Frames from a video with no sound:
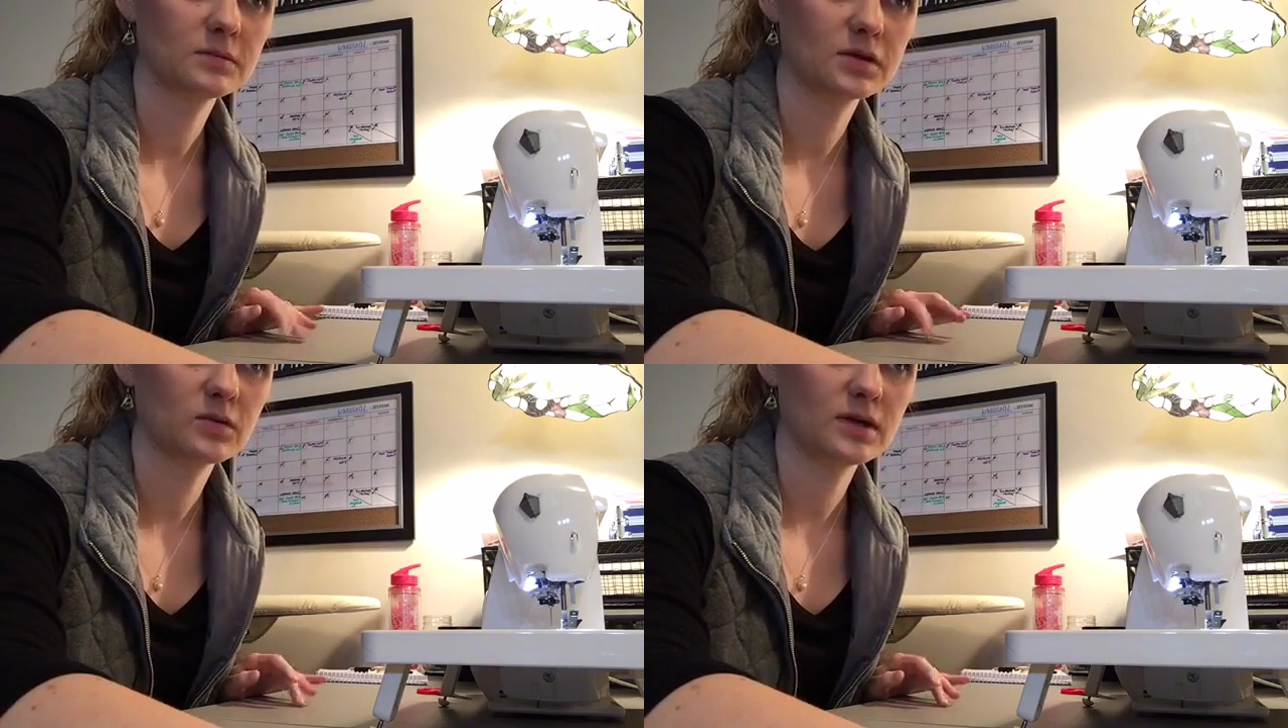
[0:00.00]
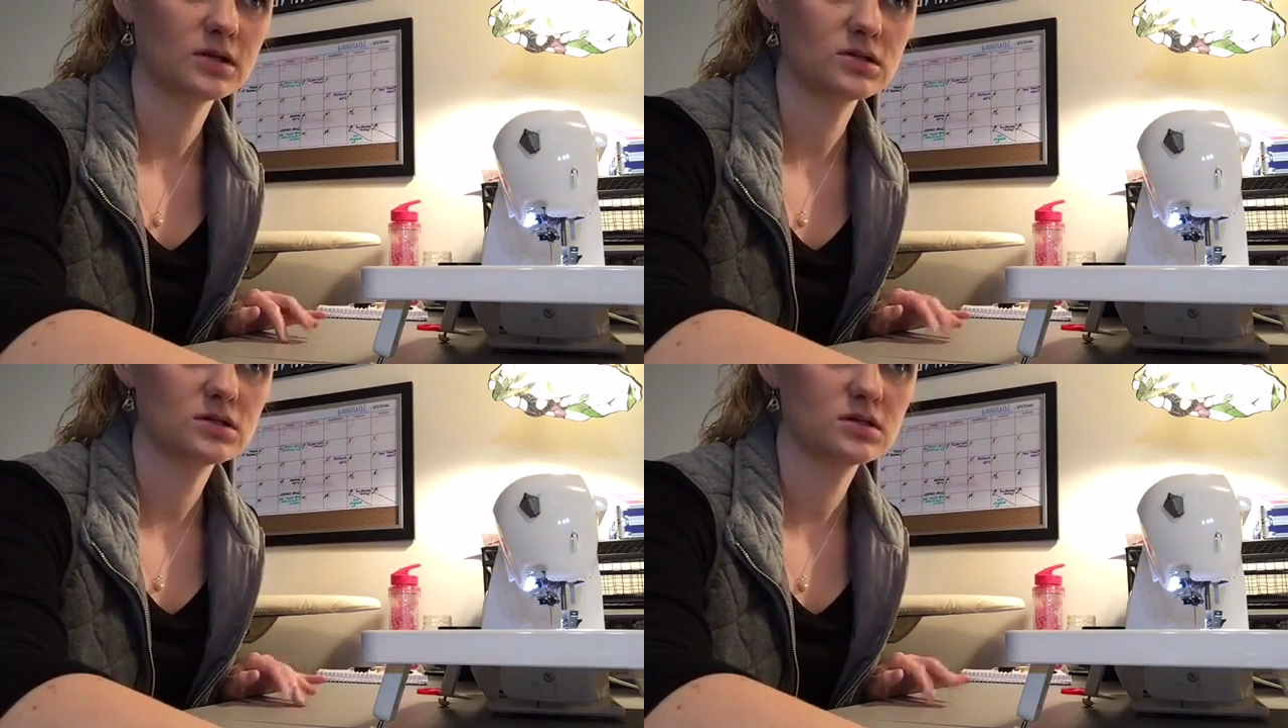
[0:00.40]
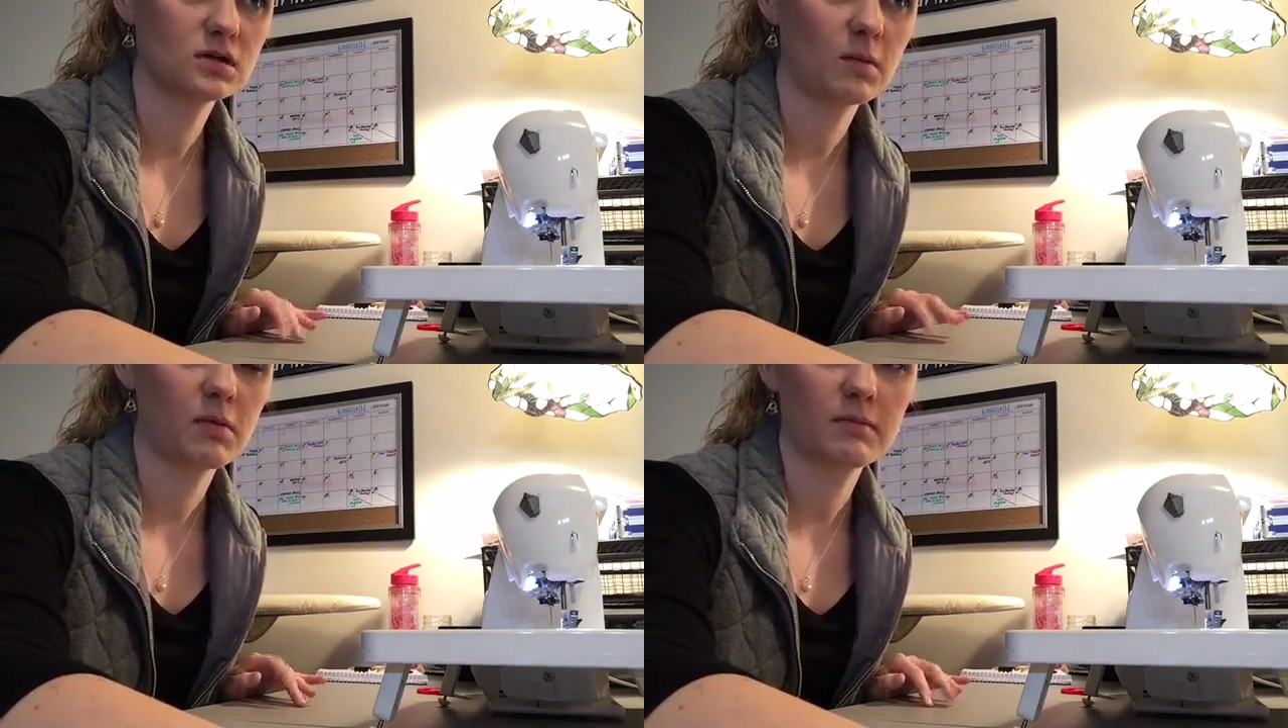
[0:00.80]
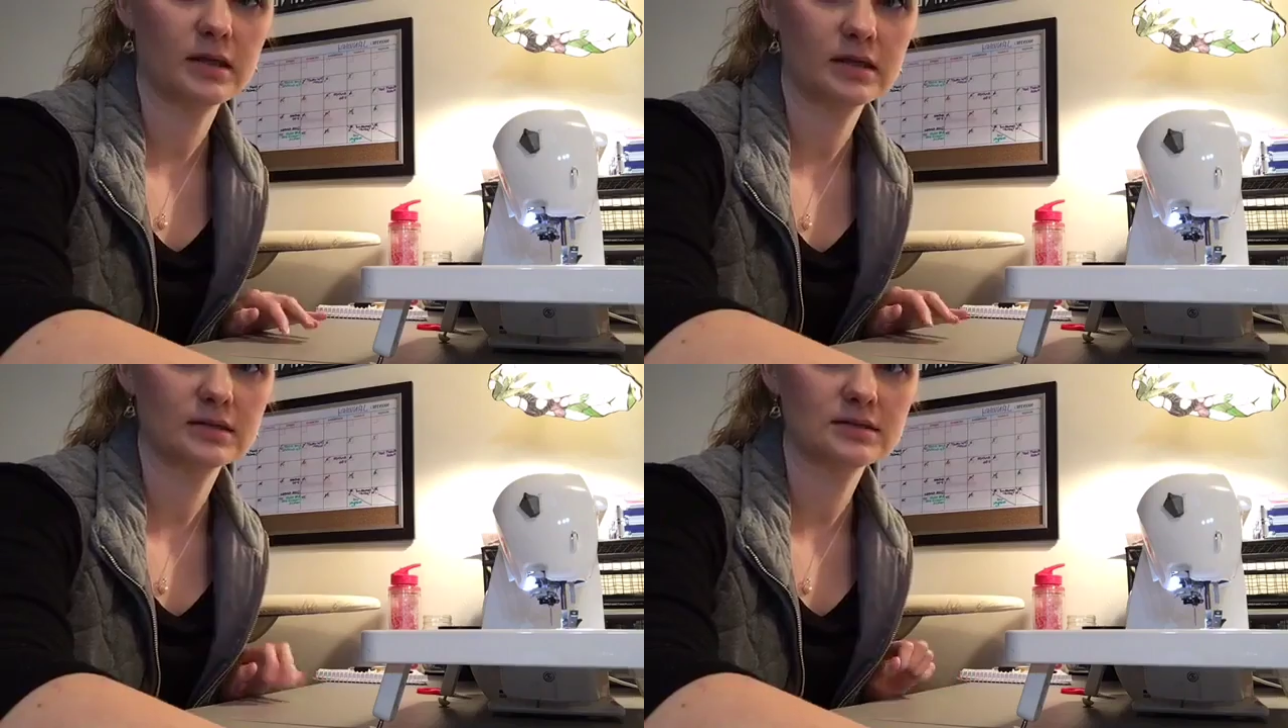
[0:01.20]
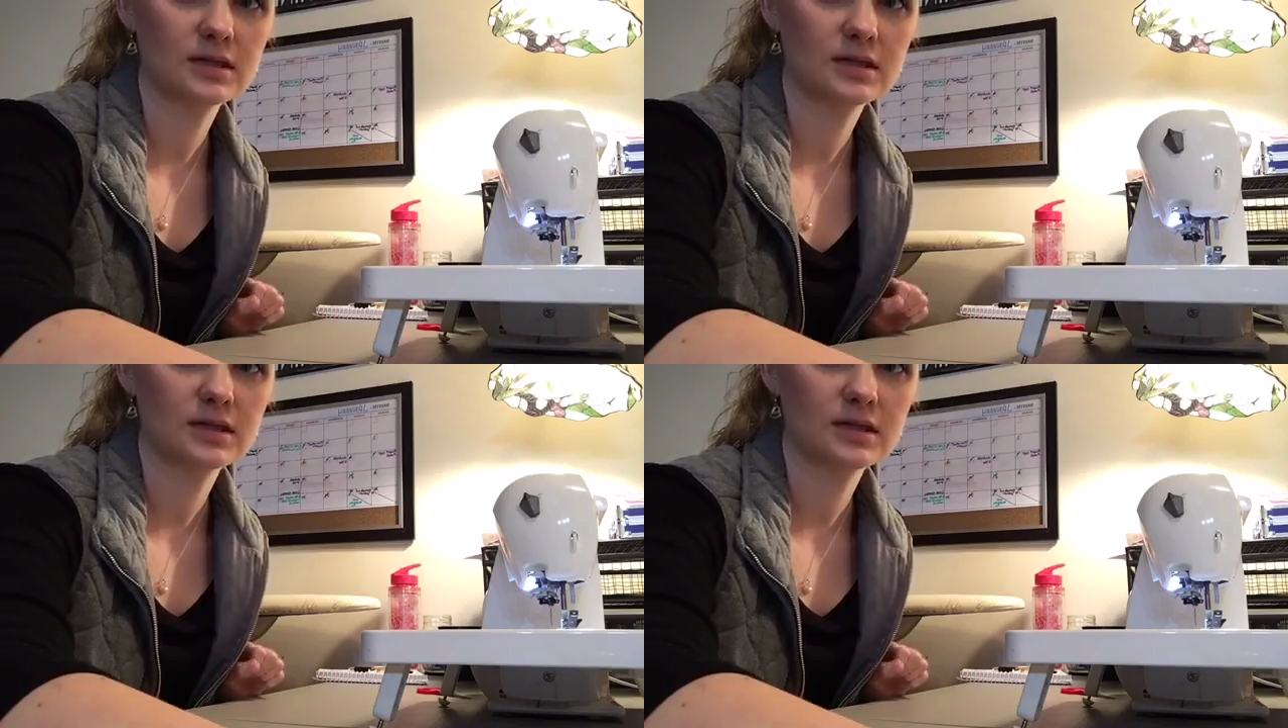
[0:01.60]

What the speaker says: I'm gonna wait just a couple minutes,